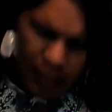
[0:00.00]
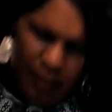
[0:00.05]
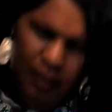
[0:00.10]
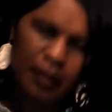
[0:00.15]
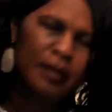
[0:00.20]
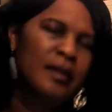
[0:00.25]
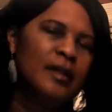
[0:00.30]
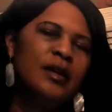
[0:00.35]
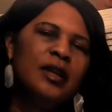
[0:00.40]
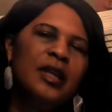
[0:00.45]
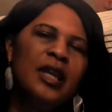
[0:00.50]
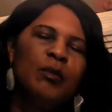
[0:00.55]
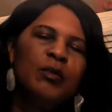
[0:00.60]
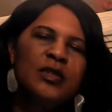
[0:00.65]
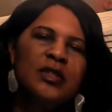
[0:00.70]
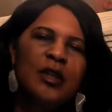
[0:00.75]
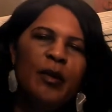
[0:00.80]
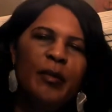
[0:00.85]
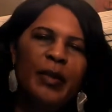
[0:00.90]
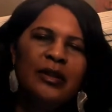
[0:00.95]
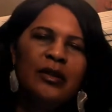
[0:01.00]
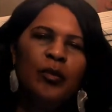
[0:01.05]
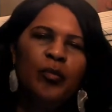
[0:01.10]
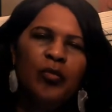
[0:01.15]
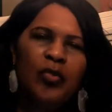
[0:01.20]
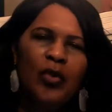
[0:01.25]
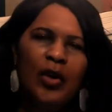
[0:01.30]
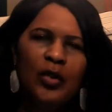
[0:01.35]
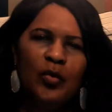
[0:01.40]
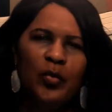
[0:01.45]
the cameras go back to
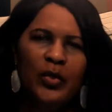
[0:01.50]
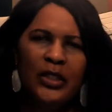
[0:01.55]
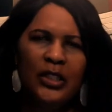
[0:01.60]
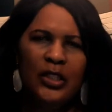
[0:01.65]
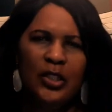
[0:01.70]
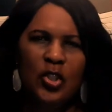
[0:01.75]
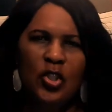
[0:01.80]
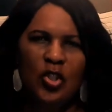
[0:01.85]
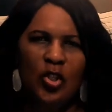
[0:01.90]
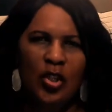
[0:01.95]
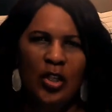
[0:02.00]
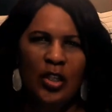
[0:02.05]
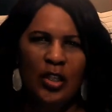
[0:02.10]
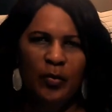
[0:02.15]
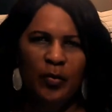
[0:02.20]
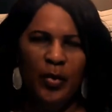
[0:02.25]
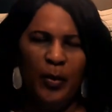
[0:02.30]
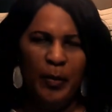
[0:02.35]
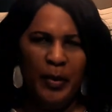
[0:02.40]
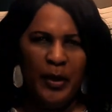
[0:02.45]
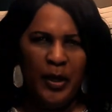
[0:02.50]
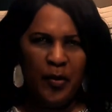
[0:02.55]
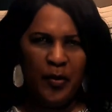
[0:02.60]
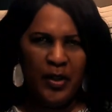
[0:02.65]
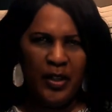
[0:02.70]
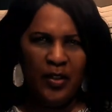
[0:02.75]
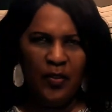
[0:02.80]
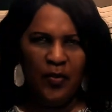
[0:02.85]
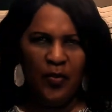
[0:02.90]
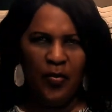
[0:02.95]
Braunwyn and Sean
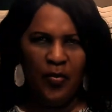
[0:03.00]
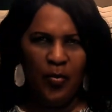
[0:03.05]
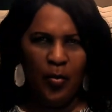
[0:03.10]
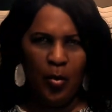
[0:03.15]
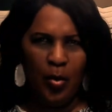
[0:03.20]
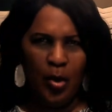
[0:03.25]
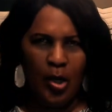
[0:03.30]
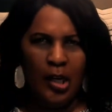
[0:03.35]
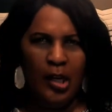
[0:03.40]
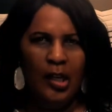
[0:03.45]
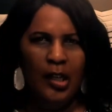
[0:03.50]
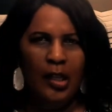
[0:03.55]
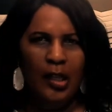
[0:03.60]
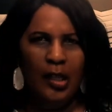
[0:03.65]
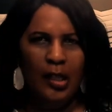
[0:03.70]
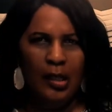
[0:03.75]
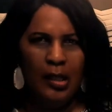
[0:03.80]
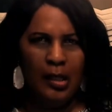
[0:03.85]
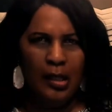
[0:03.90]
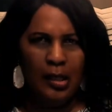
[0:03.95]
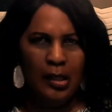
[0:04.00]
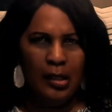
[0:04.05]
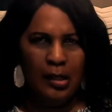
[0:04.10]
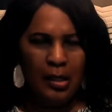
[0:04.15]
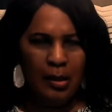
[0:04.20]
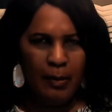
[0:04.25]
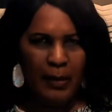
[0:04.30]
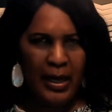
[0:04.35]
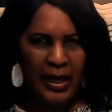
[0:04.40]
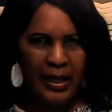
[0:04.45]
preparing for the
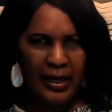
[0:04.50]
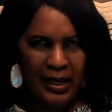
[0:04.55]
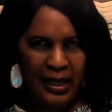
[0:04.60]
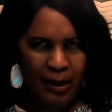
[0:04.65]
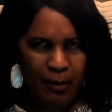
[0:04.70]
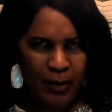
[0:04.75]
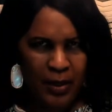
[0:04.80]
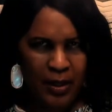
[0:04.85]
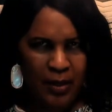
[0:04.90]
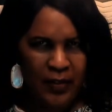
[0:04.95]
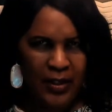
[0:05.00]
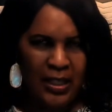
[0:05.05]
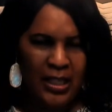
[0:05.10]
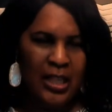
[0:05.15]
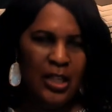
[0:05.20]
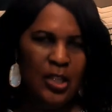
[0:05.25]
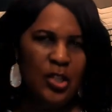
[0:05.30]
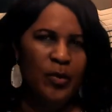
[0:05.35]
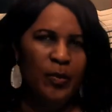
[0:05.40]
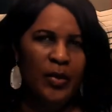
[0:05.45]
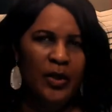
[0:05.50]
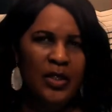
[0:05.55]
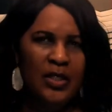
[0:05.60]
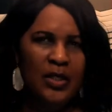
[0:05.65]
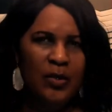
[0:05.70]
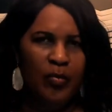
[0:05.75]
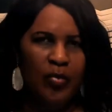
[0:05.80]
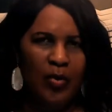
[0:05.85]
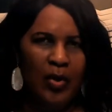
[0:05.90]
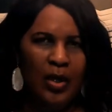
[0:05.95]
Miami vacation because
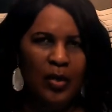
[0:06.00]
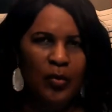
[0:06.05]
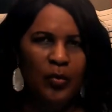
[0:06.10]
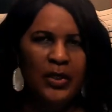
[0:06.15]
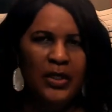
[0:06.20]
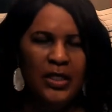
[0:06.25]
Braunwyn has